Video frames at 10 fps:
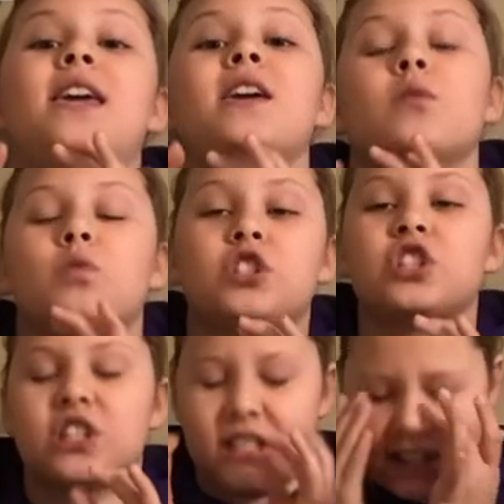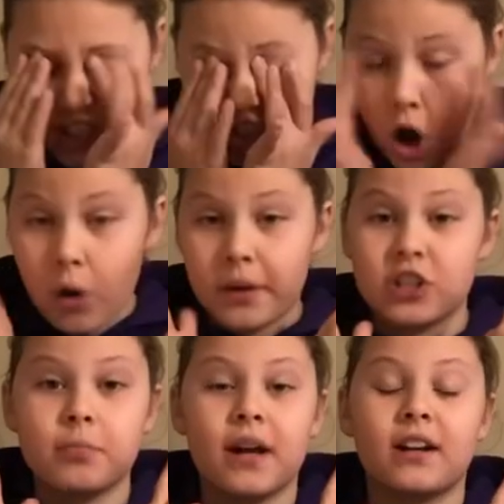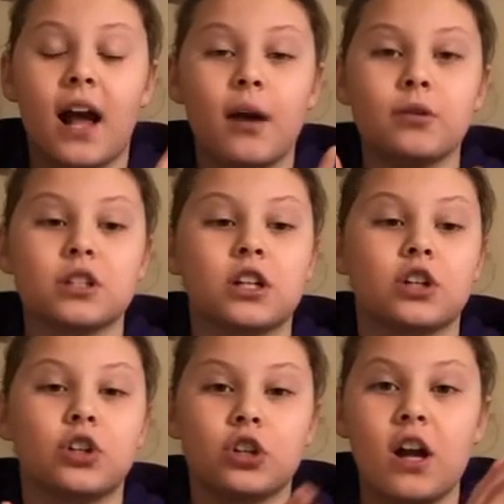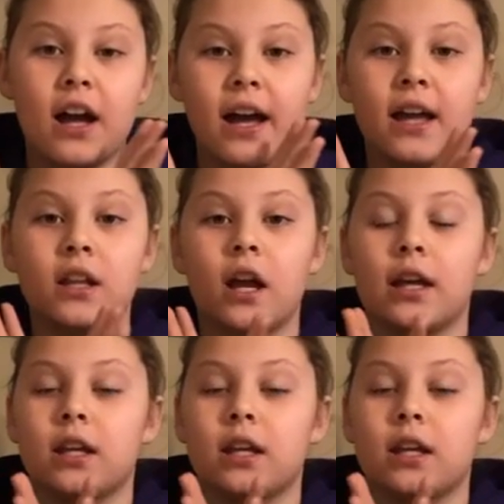It was just so much better. I was going to cry. Like,